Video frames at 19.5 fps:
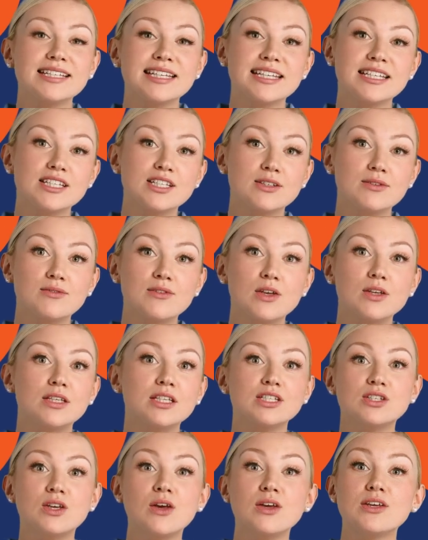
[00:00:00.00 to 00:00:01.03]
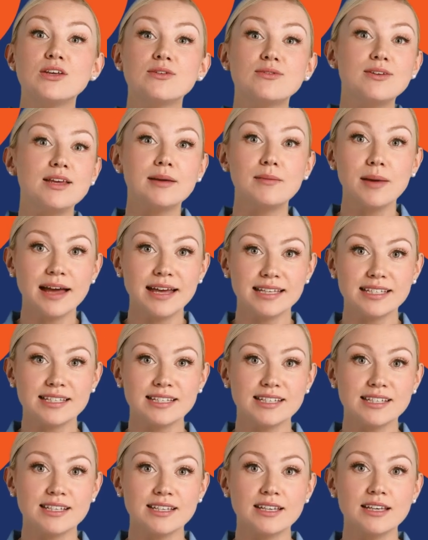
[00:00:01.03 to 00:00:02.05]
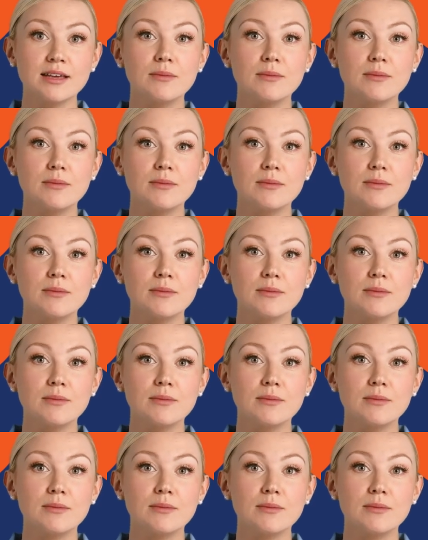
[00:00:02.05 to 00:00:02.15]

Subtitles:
this to focus on three pillars: